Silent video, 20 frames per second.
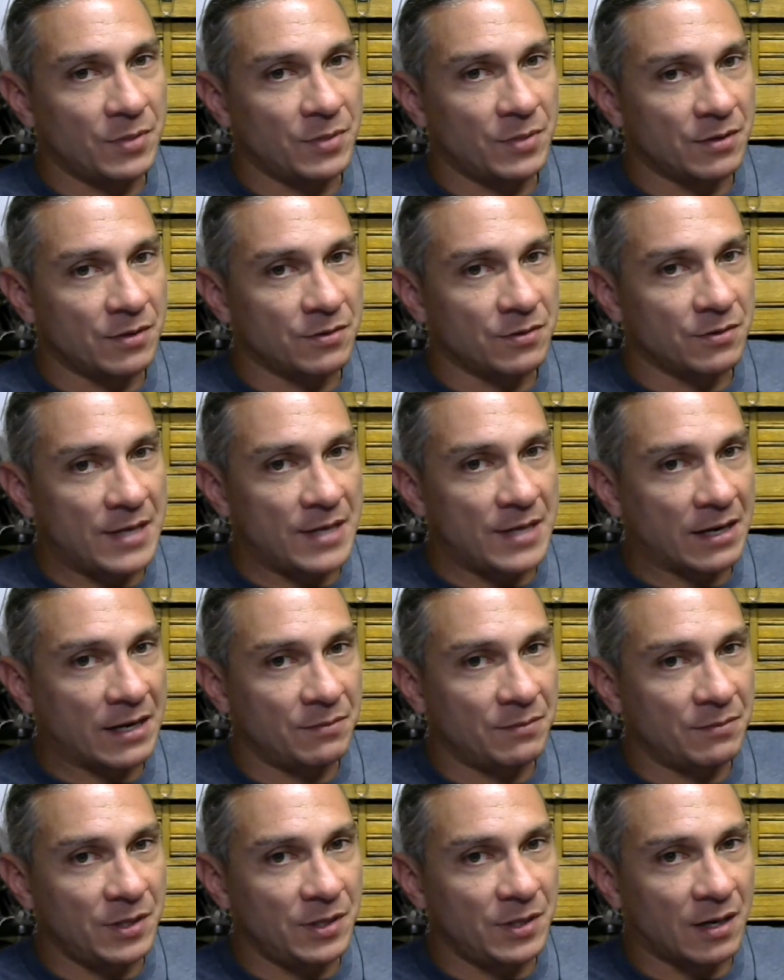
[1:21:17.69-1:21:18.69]
Because that
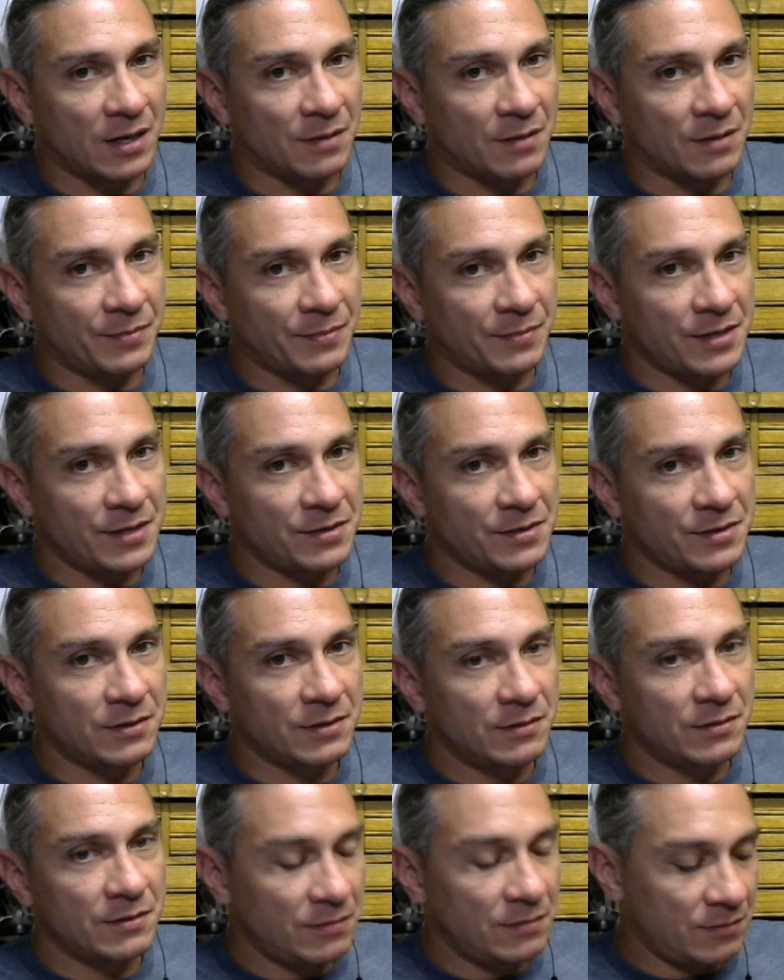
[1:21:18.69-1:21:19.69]
could be
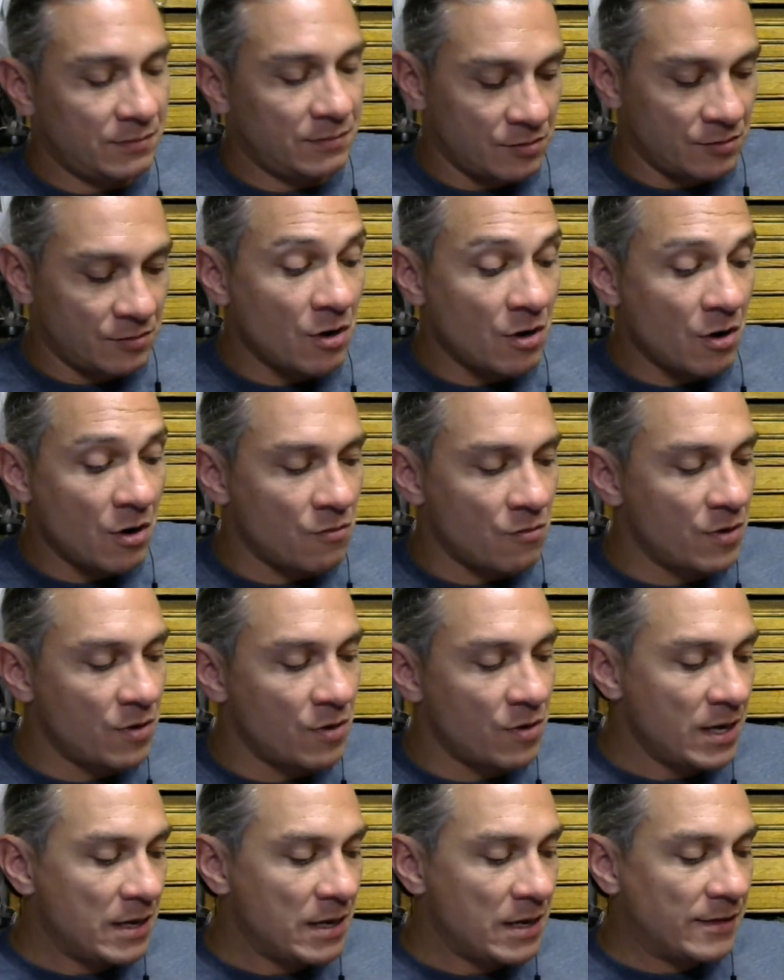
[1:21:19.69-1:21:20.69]
compromising. To
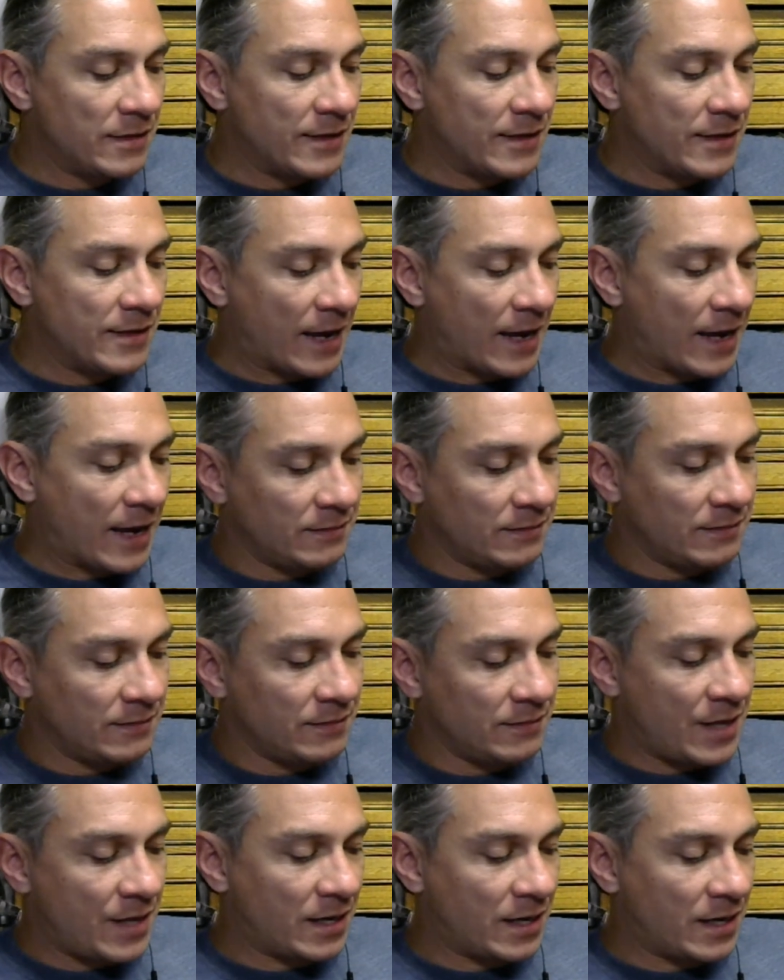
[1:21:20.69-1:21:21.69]
know that
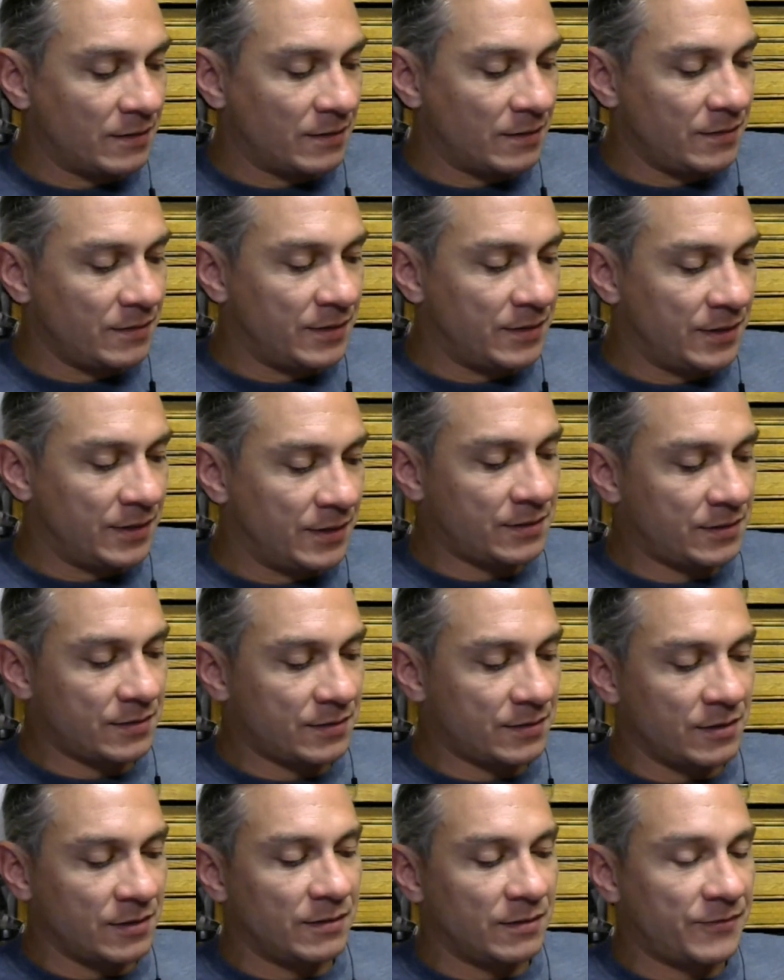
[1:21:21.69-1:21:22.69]

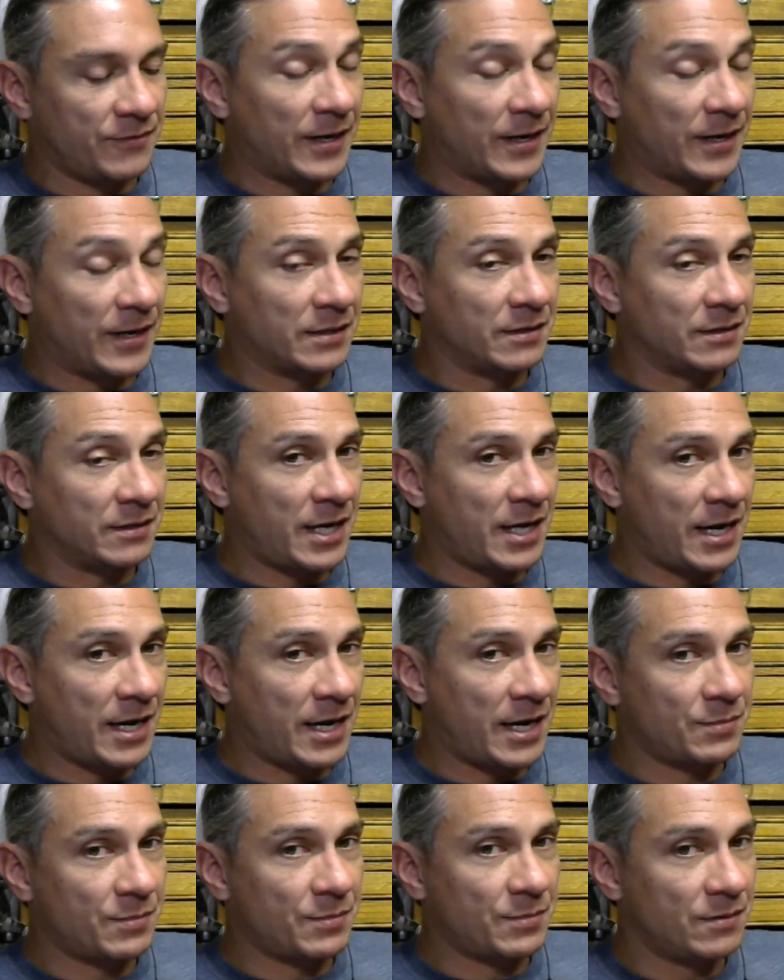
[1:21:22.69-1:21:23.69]
this could effectively
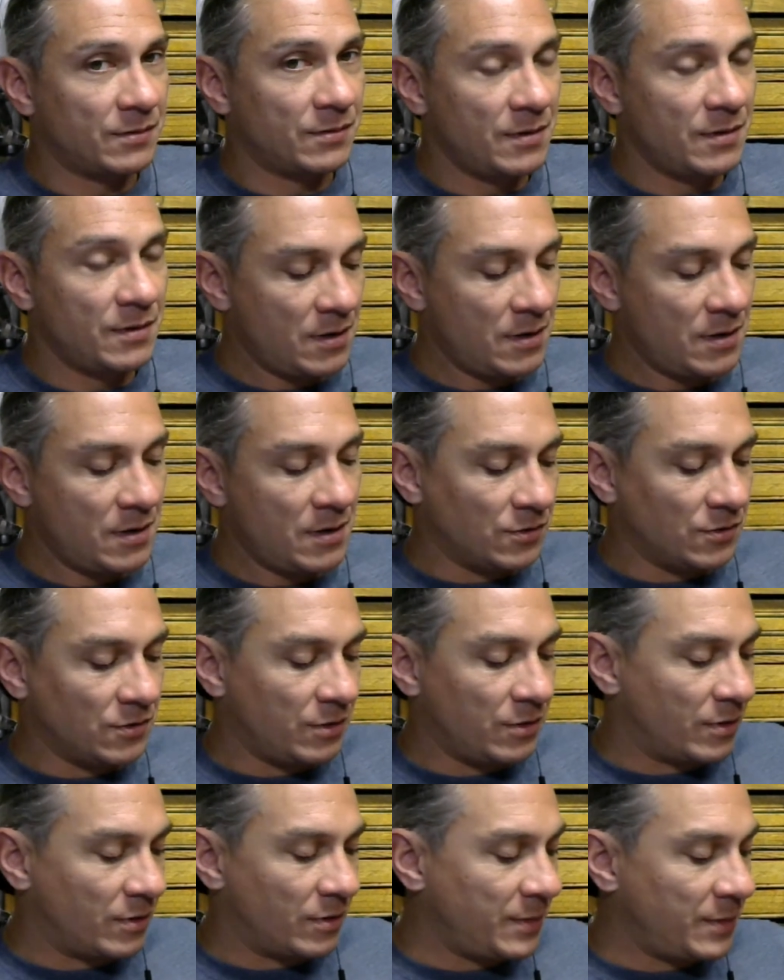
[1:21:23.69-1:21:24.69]
happen. You
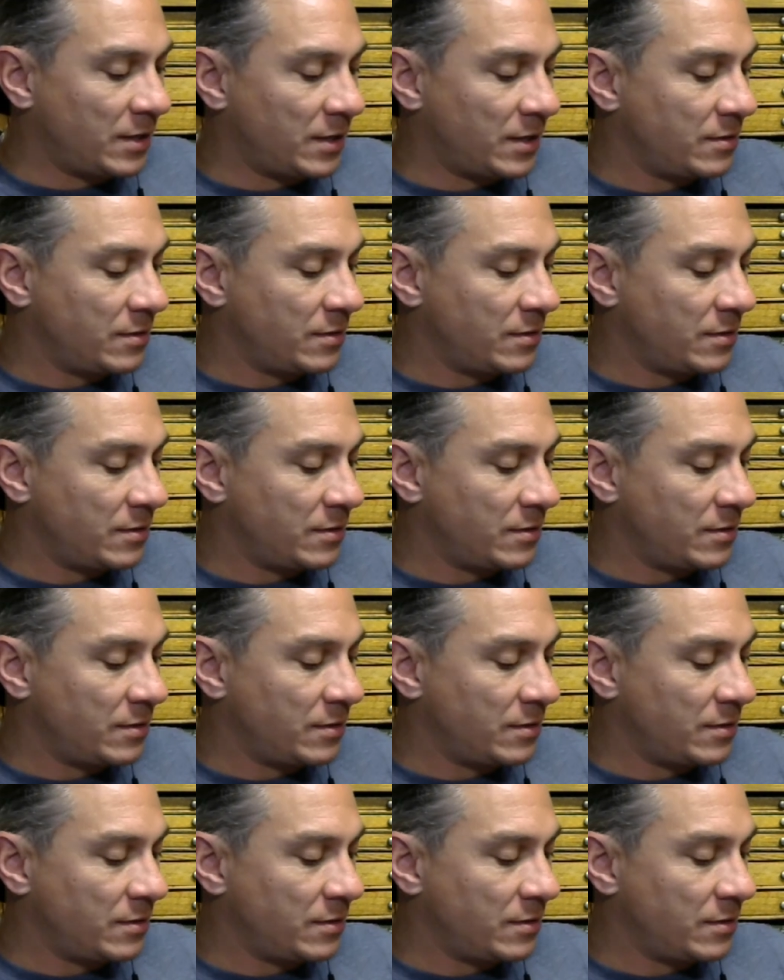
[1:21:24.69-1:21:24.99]
see what I mean?